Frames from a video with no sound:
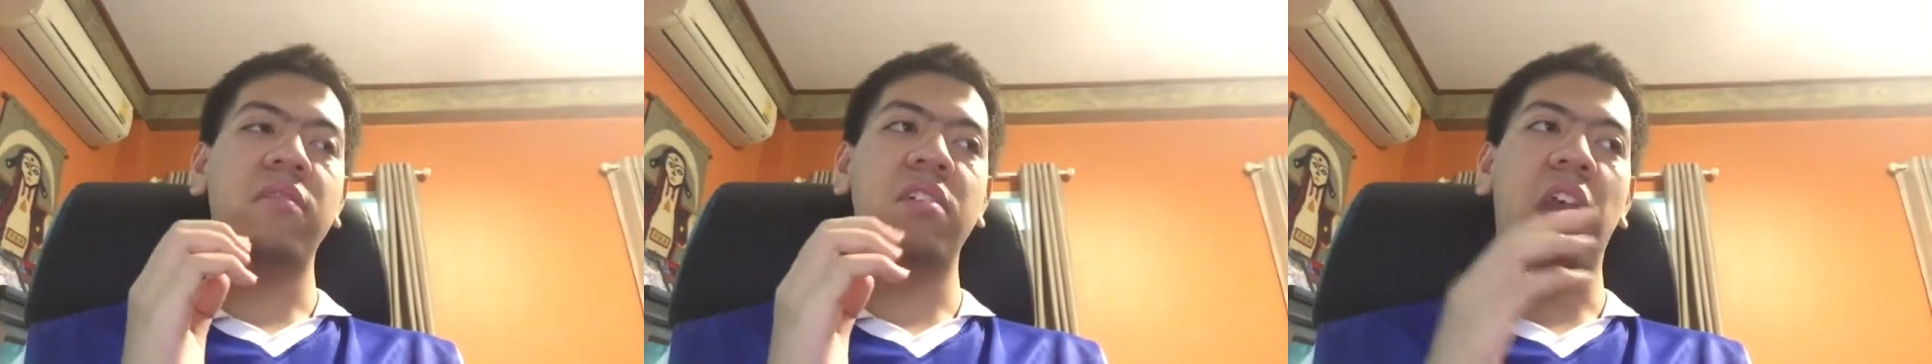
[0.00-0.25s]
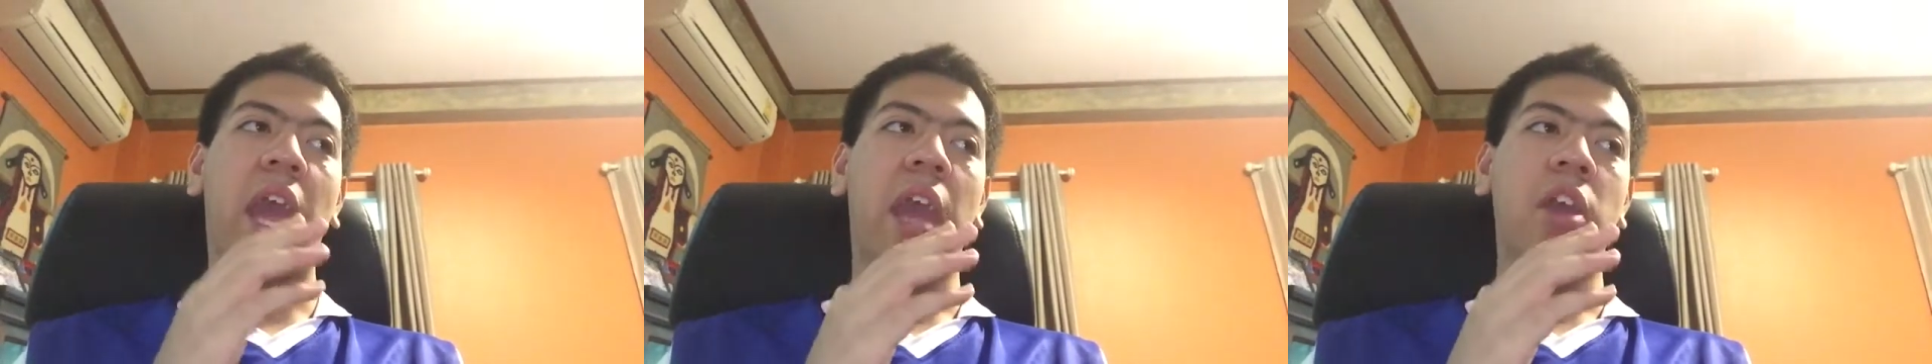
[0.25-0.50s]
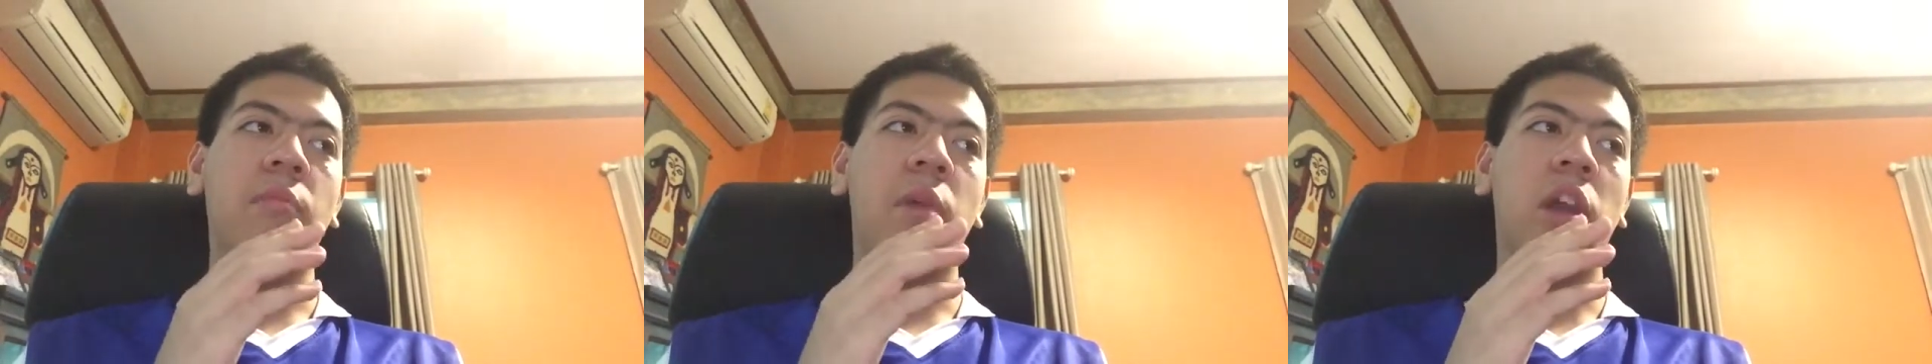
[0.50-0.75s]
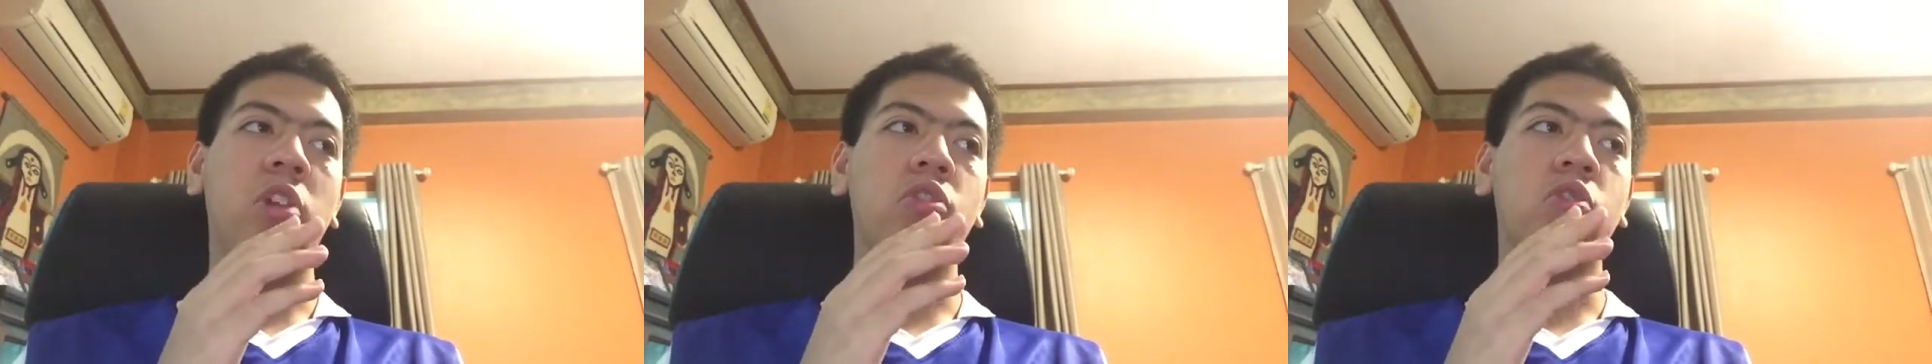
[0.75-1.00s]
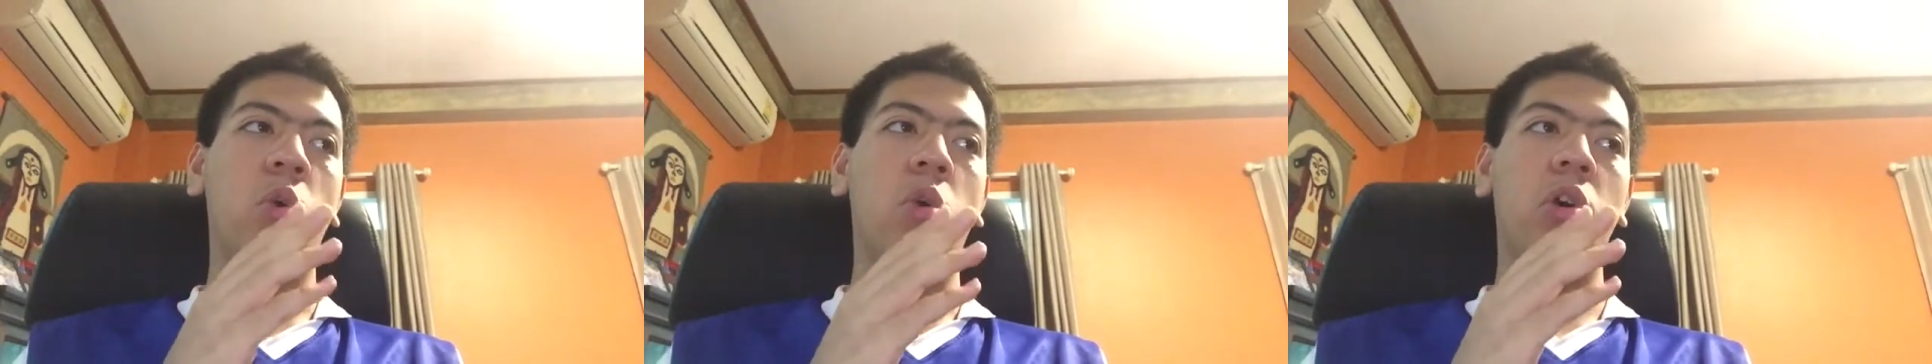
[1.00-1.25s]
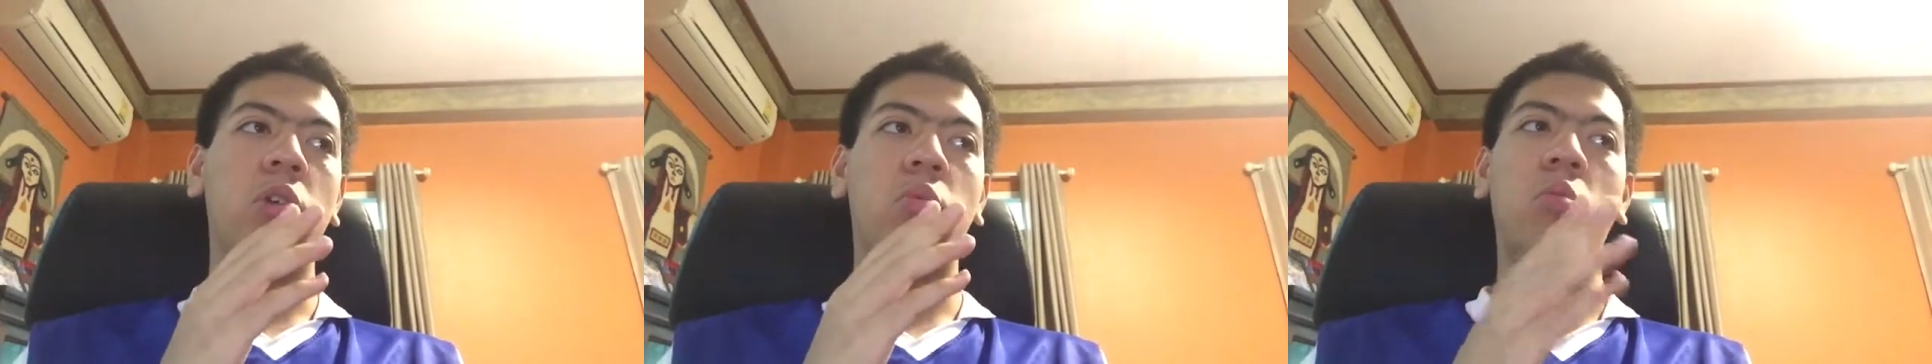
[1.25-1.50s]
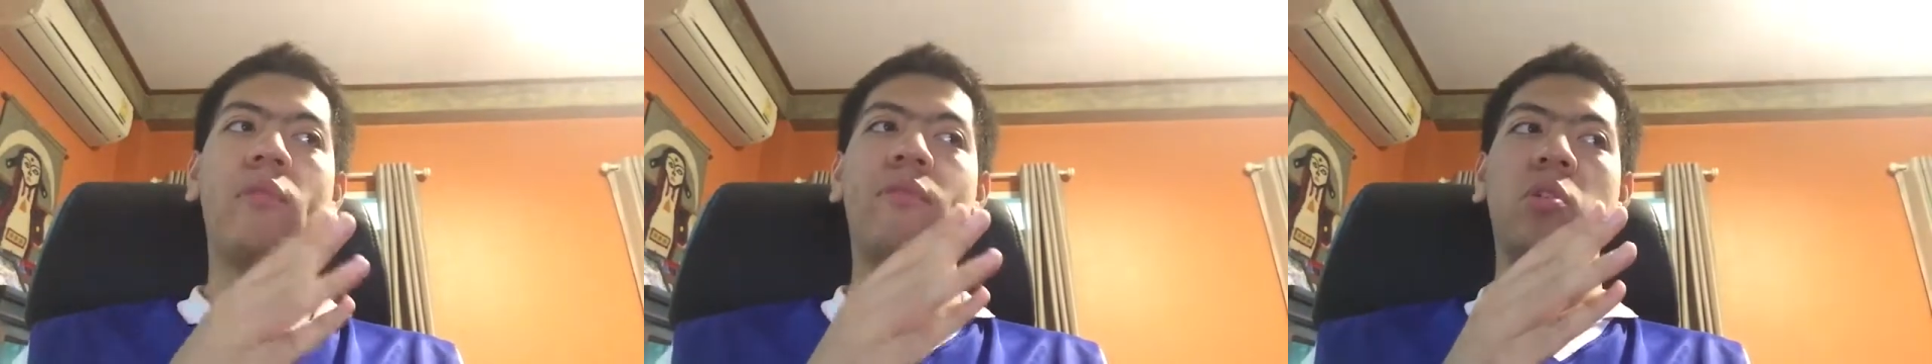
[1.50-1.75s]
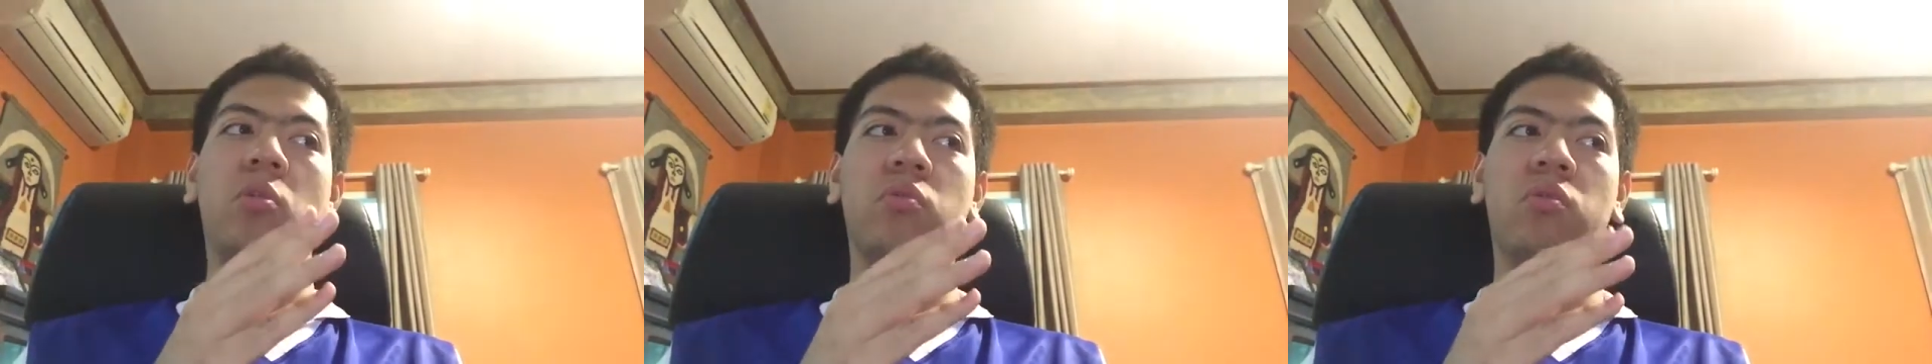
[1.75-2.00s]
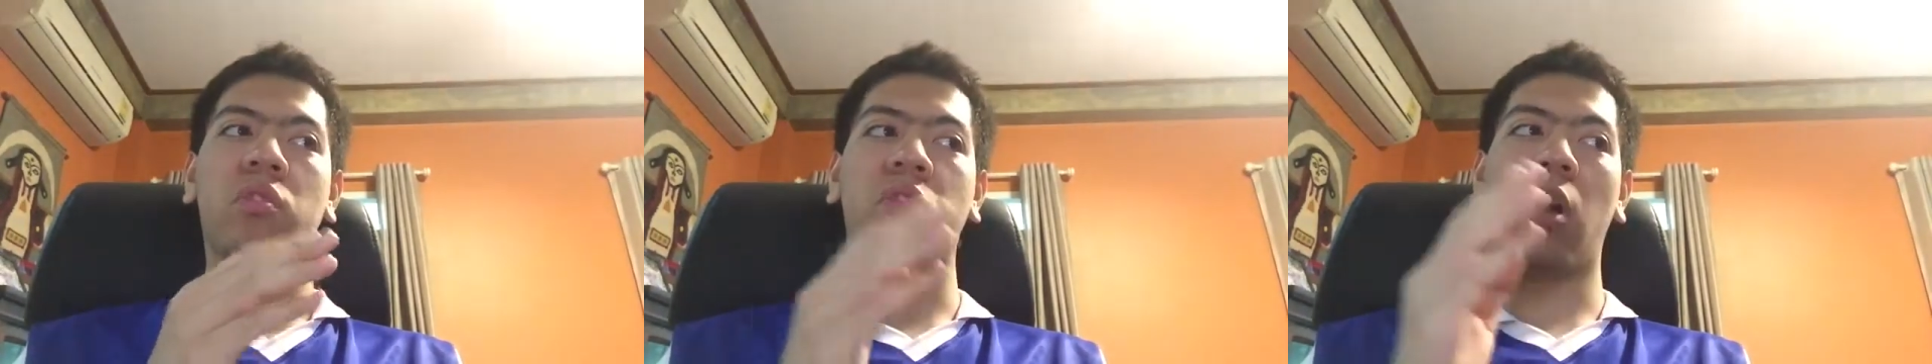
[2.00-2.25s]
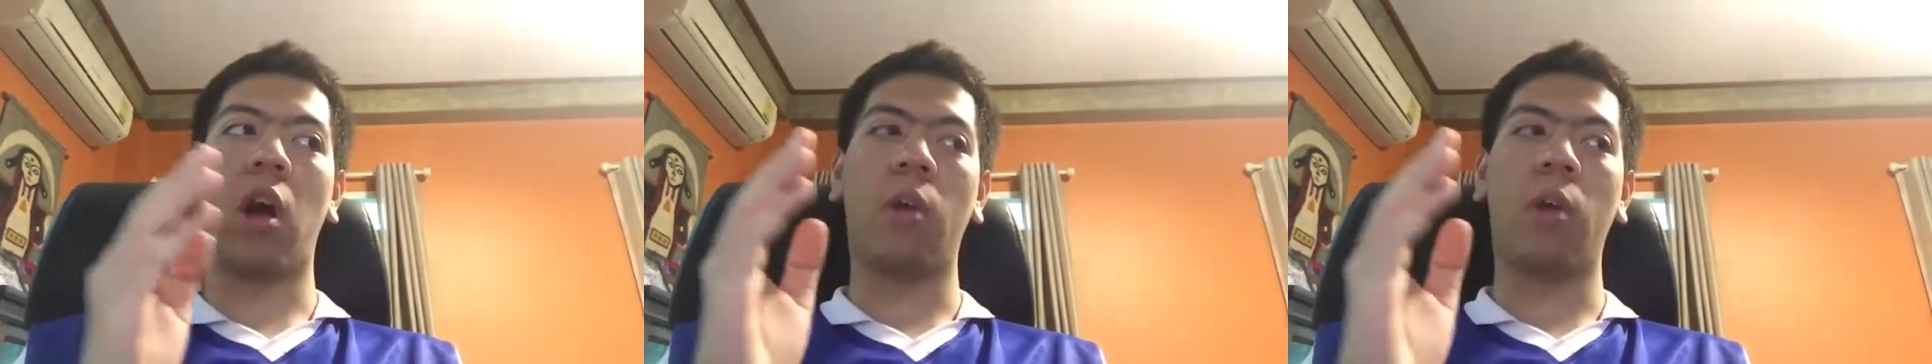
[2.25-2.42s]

the anime toy reviews as